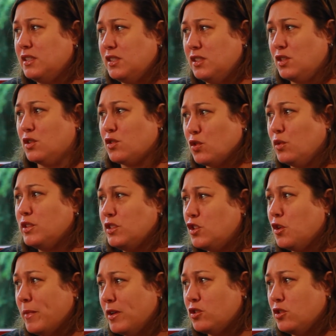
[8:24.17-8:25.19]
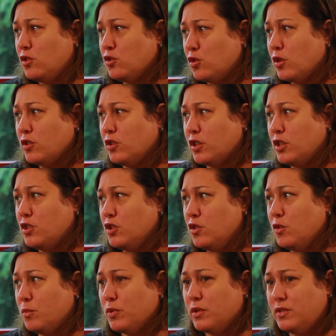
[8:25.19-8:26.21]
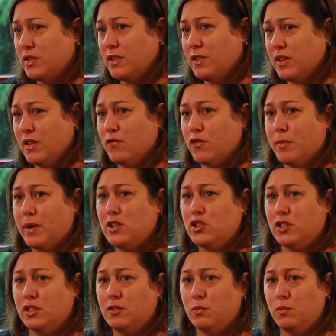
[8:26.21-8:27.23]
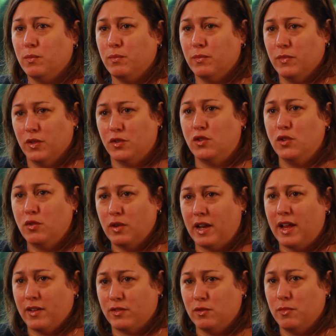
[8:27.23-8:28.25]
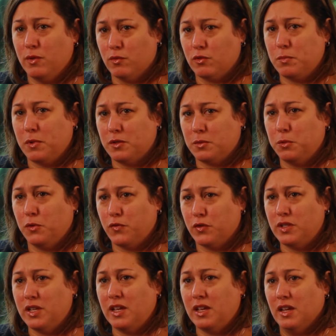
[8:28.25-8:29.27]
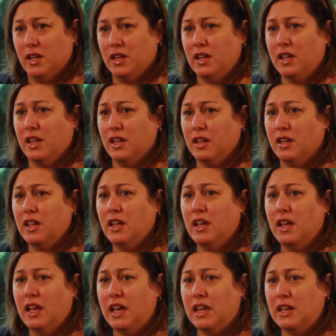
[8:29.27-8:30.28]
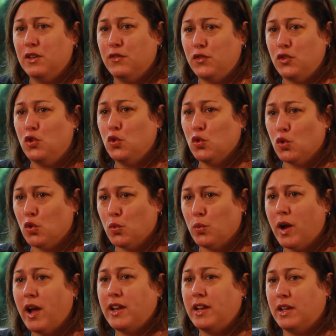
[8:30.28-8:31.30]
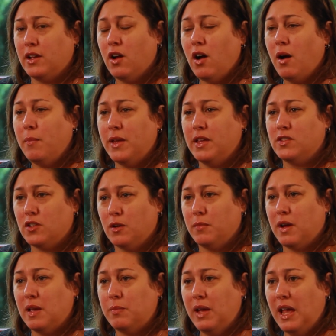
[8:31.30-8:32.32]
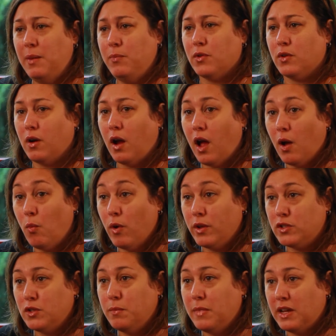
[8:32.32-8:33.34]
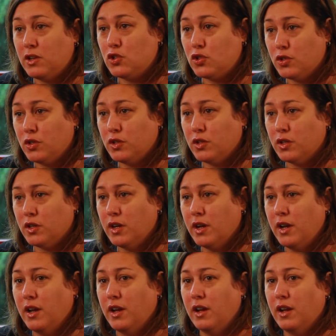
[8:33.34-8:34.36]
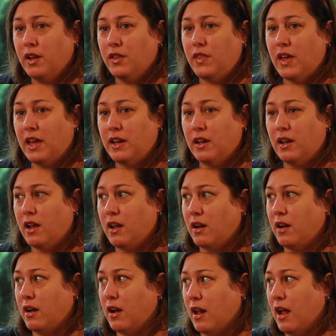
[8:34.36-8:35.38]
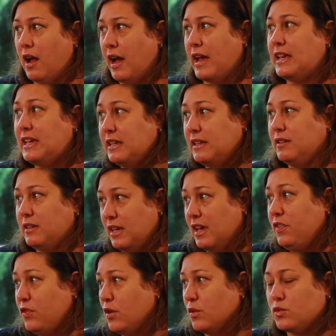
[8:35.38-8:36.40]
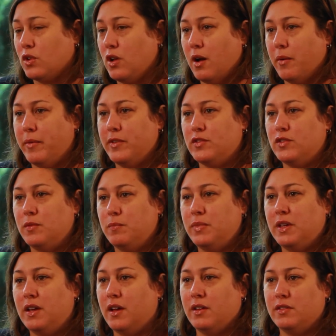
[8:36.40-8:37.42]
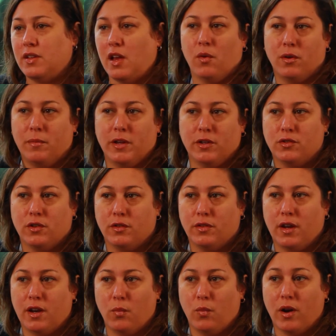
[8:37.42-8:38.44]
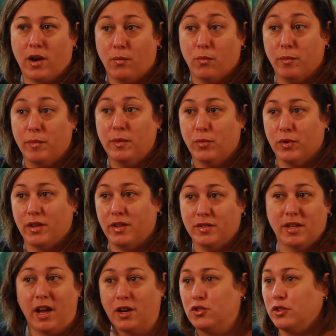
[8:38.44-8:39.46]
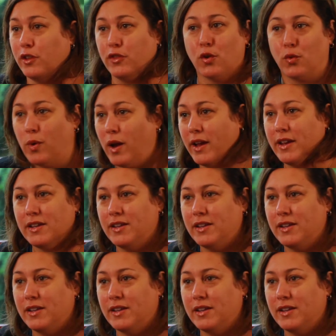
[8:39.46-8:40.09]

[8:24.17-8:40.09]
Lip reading: there's only so much an instructor can do to present the information. The student has to be responsible for taking it in. And if you're writing comments on my paper, I want to make sure that I get those comments because I want to make sure that what I'm remembering is actually the right